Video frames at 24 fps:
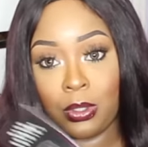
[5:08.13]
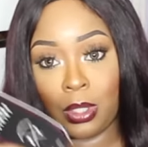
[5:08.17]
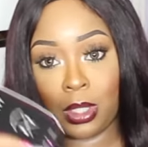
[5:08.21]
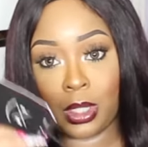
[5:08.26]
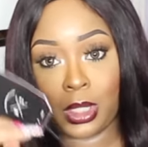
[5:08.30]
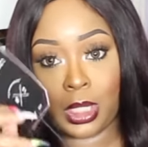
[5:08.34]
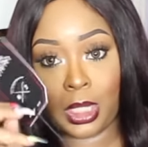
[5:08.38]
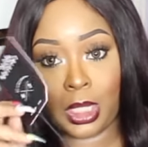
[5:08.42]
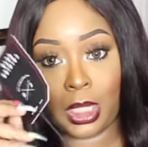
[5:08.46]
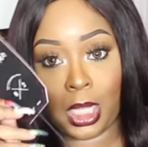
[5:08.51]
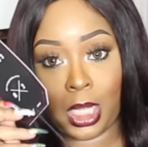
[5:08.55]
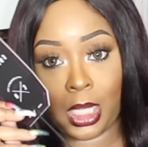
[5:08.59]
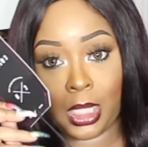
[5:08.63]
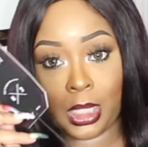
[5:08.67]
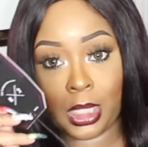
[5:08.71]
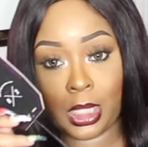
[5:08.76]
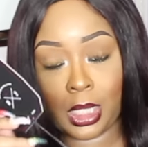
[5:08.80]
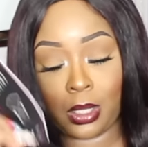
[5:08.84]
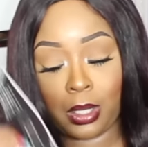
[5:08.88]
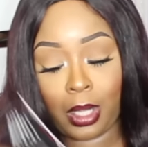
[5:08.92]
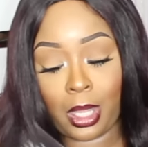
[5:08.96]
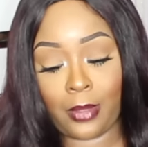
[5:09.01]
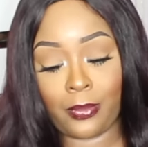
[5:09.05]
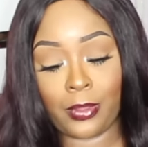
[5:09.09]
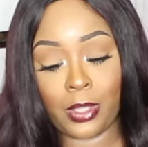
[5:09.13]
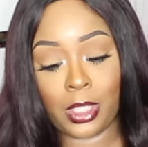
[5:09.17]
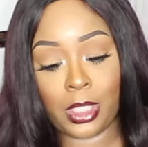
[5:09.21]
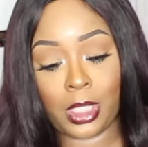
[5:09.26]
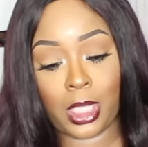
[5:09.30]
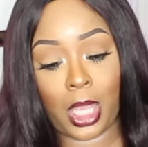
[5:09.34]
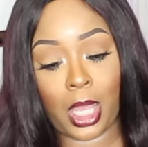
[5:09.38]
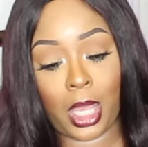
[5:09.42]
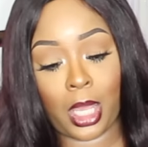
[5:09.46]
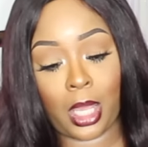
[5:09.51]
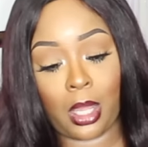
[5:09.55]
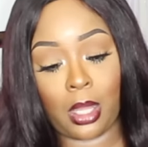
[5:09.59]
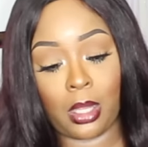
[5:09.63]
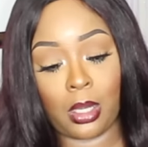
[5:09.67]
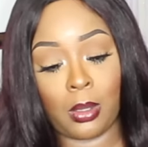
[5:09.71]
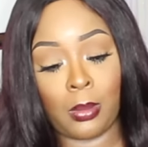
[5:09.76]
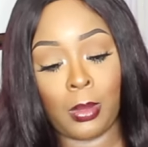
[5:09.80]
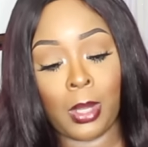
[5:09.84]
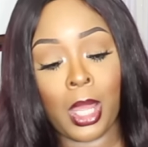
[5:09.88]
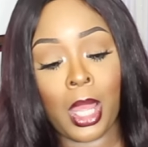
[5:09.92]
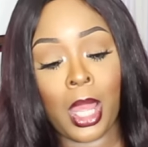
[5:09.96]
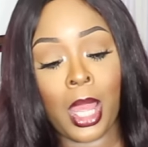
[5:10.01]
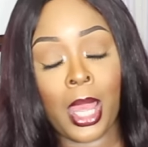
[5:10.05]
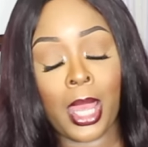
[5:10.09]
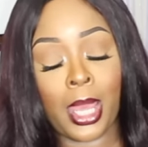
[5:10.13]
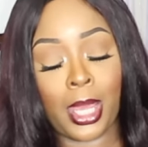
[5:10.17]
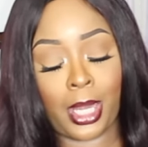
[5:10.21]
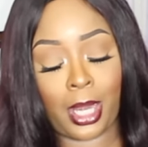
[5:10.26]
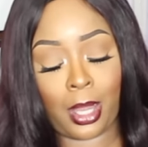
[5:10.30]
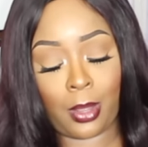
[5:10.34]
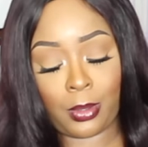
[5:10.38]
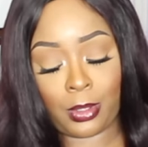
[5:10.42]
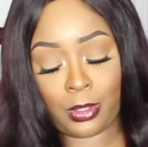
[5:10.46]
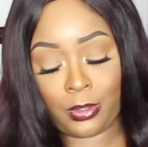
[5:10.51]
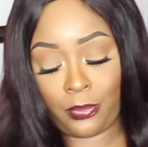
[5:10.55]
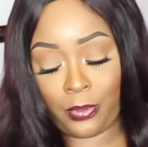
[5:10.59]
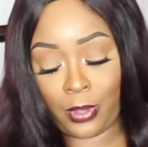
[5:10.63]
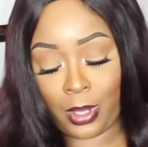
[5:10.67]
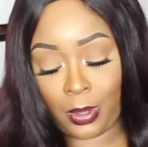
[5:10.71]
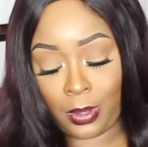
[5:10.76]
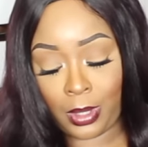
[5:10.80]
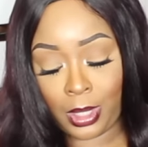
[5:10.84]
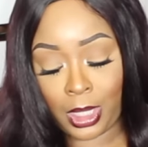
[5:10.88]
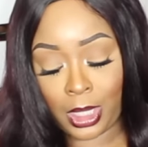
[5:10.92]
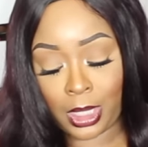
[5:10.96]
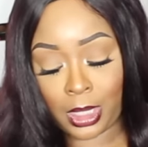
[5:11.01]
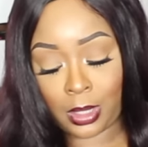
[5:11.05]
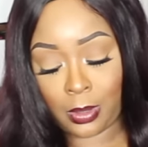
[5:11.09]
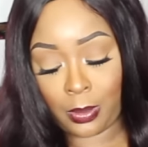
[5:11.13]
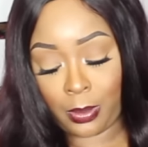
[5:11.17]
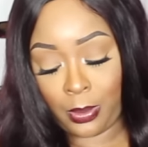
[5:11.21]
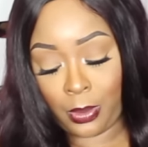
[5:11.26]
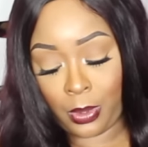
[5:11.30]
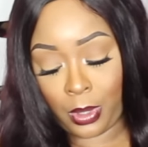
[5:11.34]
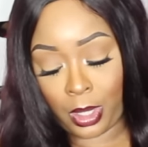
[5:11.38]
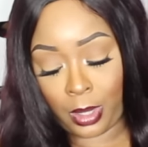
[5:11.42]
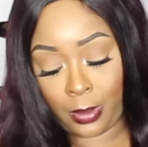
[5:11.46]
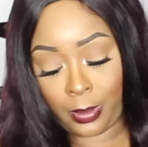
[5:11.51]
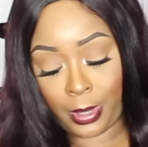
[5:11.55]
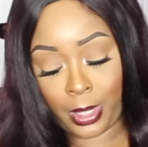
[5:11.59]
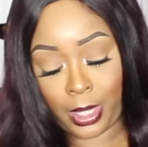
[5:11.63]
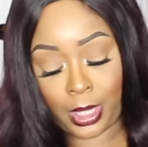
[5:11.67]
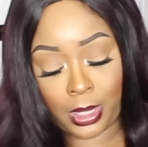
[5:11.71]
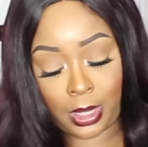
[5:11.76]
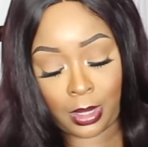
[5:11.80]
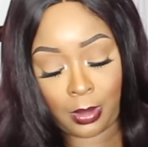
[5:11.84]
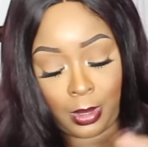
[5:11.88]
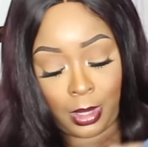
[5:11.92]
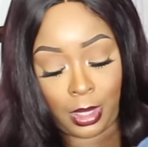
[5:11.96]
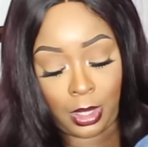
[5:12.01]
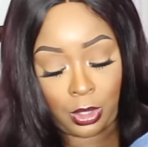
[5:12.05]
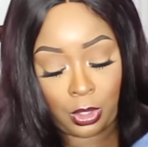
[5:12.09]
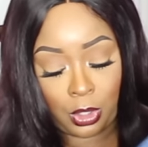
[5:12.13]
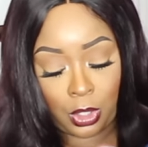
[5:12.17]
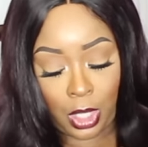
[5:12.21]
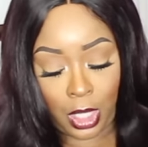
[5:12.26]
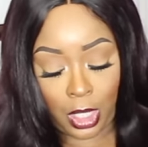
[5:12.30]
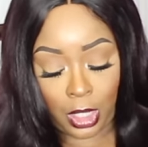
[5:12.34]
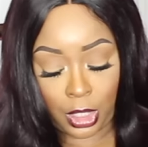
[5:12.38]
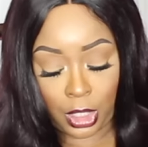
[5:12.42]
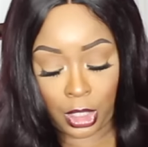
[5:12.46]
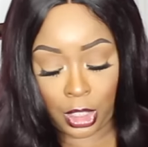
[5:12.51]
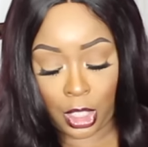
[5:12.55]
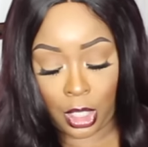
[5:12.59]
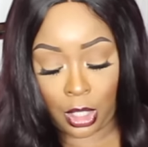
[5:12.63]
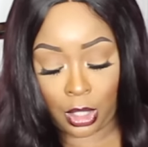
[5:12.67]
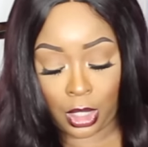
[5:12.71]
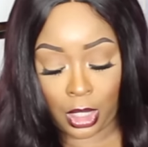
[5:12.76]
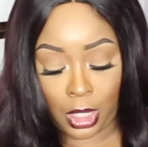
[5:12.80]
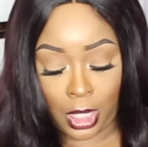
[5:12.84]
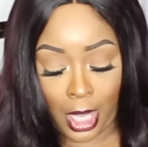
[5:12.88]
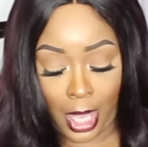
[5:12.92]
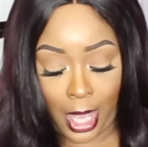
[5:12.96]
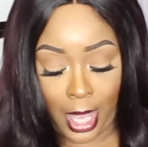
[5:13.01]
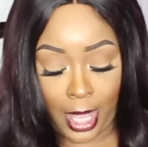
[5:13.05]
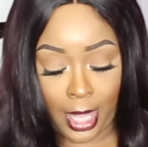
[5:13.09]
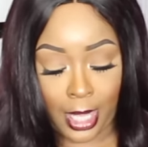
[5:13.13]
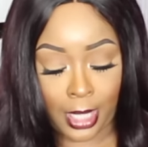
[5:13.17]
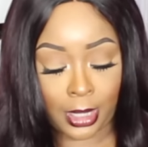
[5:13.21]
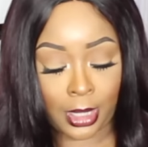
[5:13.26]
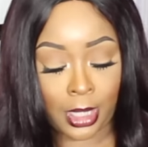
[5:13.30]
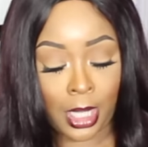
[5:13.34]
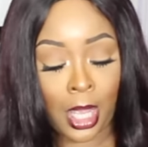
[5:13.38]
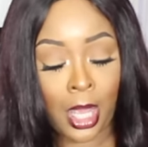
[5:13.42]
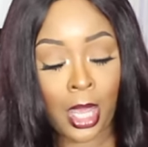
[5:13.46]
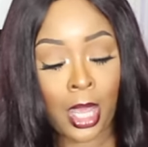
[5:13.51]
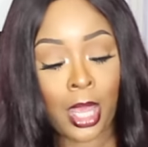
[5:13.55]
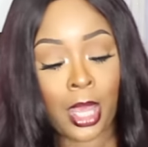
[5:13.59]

You can see they still have the tag on them. And I was very disappointed because I'm going to try to show you guys.